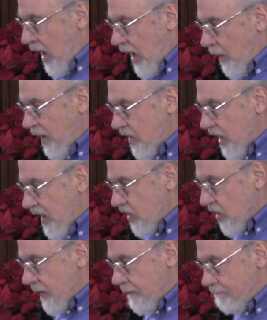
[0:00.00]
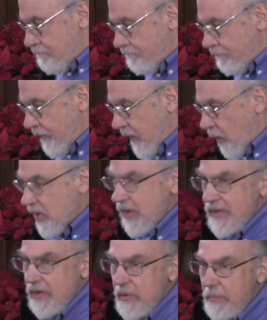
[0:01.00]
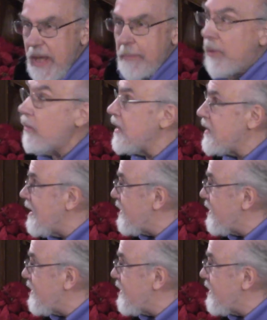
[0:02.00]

We judge. We judge other people. We judge